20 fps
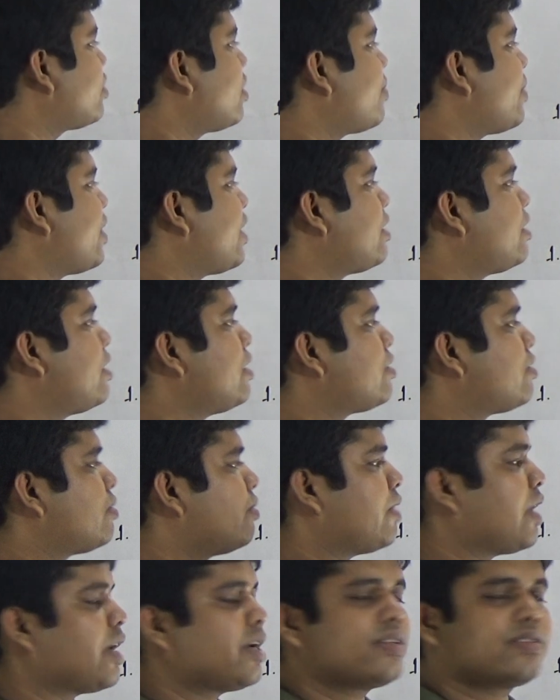of 80
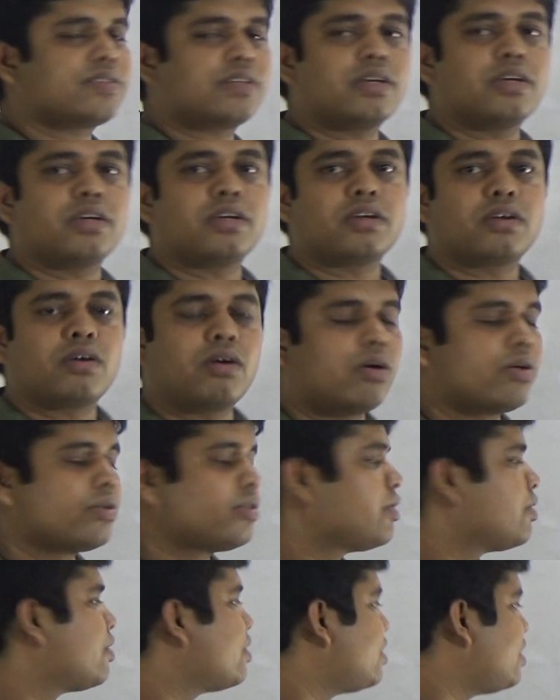students got
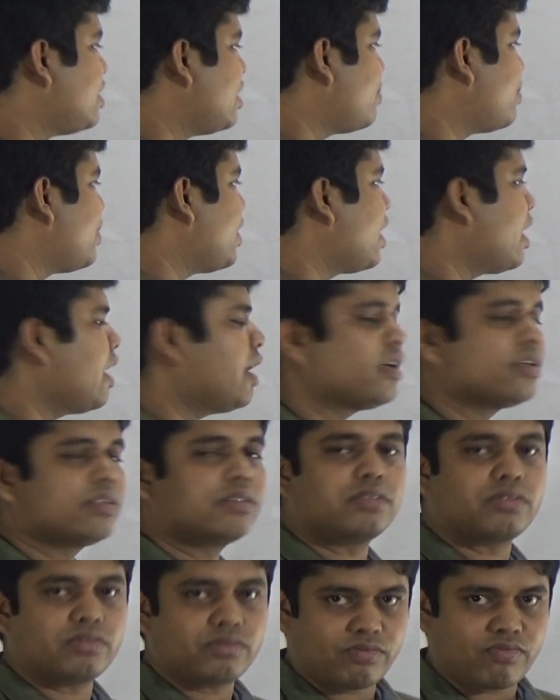GPA
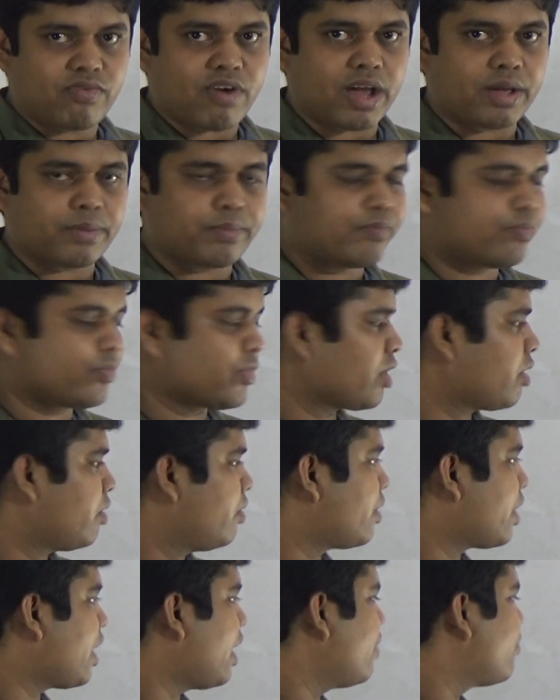5.
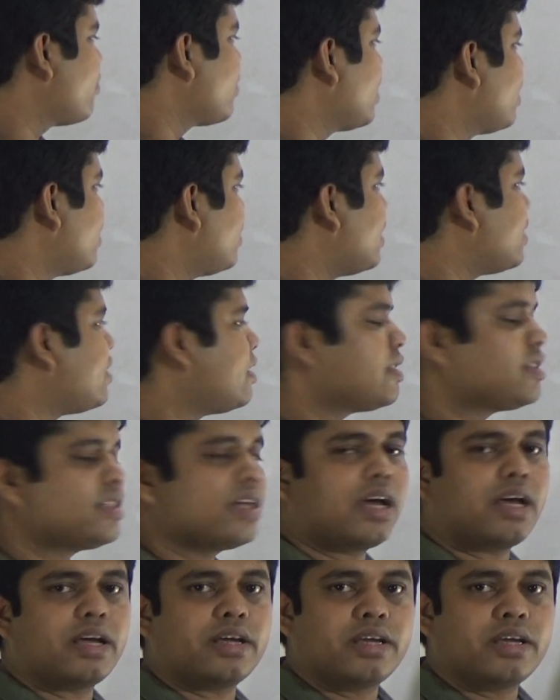Okay, this is the